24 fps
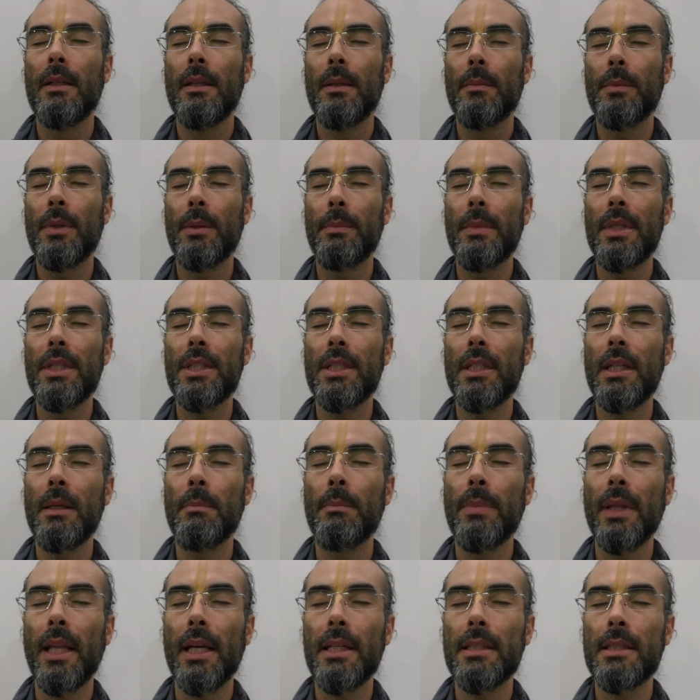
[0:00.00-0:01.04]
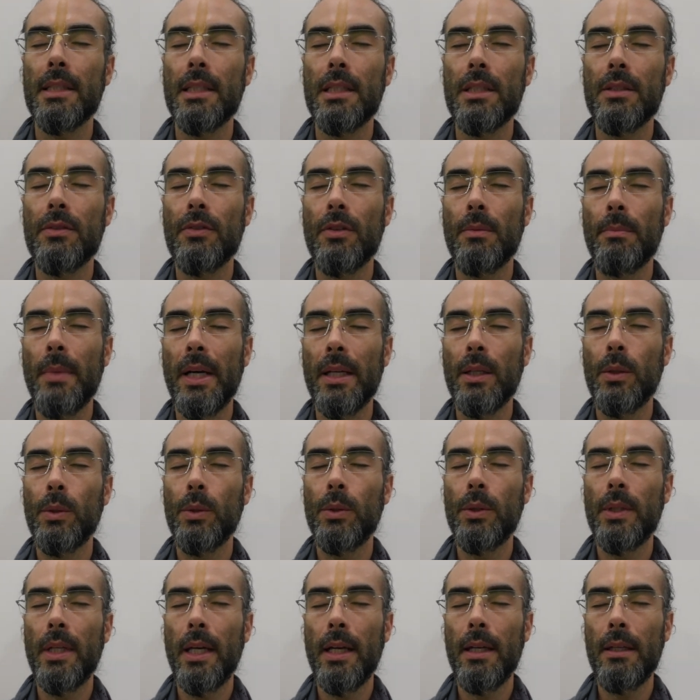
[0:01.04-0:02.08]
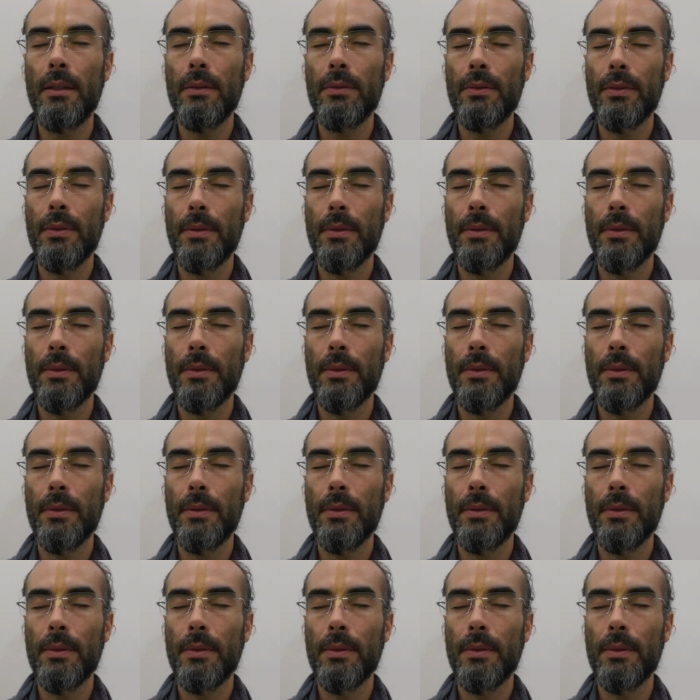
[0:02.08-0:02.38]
permission and blessings from my Gurudev,